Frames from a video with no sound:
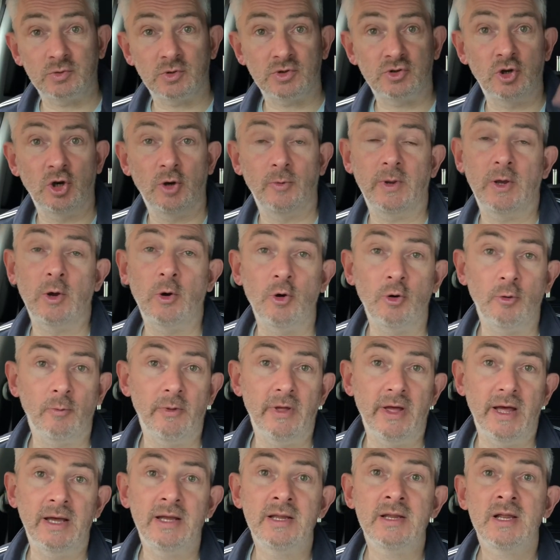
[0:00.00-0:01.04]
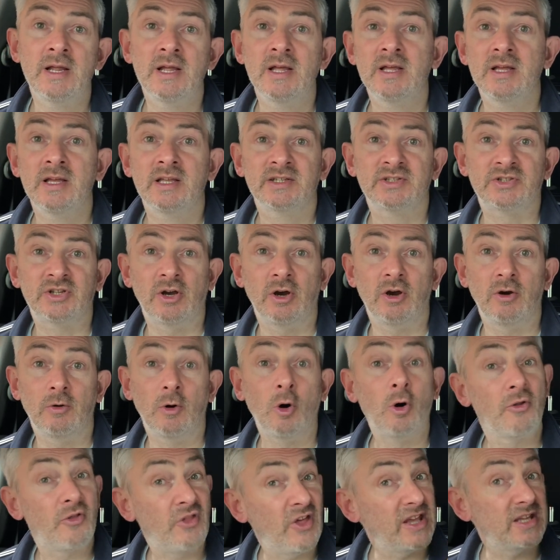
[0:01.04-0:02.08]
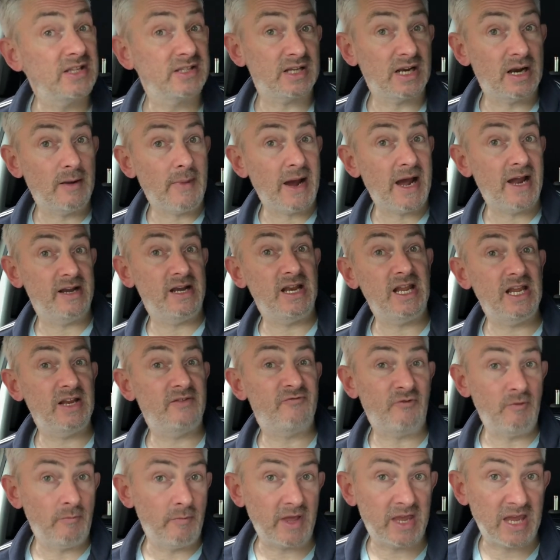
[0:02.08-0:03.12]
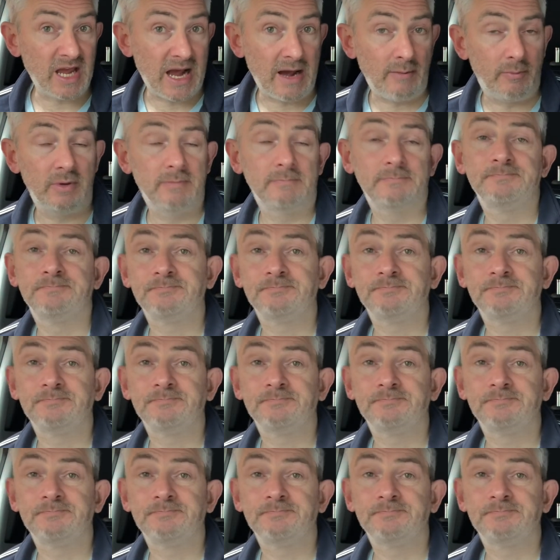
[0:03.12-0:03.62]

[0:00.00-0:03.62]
what's going to be going up there. So, or things that I might need from the cab.